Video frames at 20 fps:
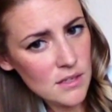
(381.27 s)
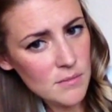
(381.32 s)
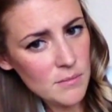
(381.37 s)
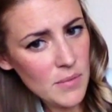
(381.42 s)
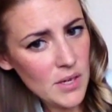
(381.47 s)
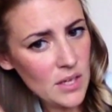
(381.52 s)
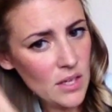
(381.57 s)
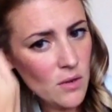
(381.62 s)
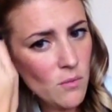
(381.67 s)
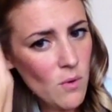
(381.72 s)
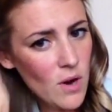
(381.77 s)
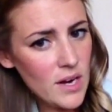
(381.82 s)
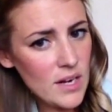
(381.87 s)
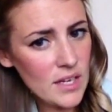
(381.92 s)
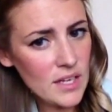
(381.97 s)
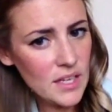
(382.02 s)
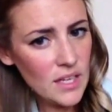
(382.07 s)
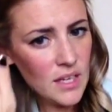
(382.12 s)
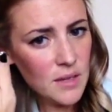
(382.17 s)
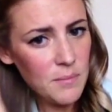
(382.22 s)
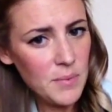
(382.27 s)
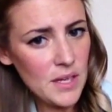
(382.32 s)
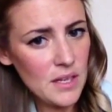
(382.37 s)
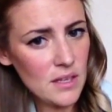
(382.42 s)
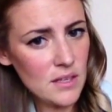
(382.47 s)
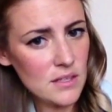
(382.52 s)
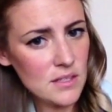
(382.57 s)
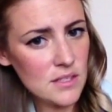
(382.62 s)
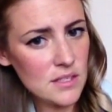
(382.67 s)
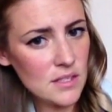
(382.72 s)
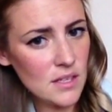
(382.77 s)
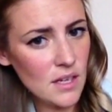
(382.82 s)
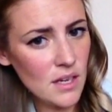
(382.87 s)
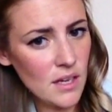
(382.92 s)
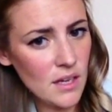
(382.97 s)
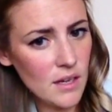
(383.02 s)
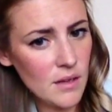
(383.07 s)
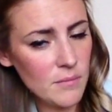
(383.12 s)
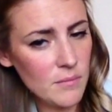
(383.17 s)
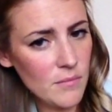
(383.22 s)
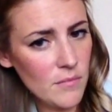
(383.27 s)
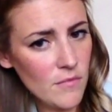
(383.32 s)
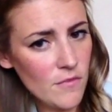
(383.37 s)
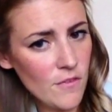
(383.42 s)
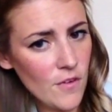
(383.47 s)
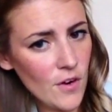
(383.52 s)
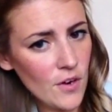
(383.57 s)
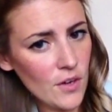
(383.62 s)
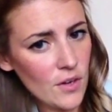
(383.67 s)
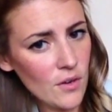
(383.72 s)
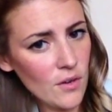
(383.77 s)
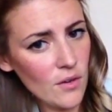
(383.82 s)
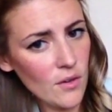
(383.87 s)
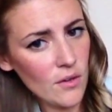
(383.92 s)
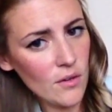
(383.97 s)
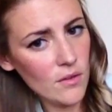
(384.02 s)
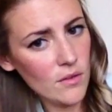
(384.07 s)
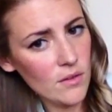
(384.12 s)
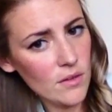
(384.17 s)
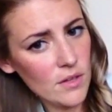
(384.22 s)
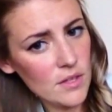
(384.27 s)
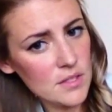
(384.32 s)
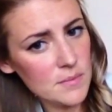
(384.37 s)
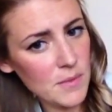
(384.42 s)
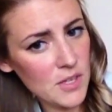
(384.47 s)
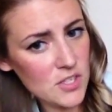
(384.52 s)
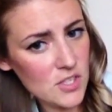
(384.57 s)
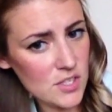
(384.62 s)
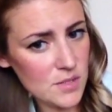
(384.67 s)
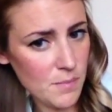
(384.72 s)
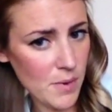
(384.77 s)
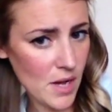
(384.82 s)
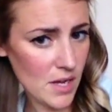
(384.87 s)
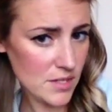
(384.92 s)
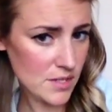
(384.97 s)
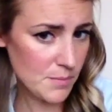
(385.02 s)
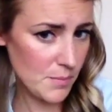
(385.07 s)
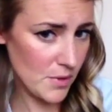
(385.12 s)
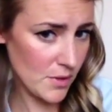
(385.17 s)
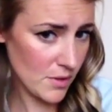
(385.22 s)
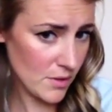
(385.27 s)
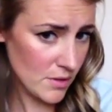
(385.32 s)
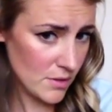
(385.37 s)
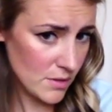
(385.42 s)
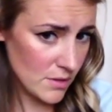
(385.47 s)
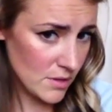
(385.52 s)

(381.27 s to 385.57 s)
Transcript: but you want to keep it vertical as much as possible,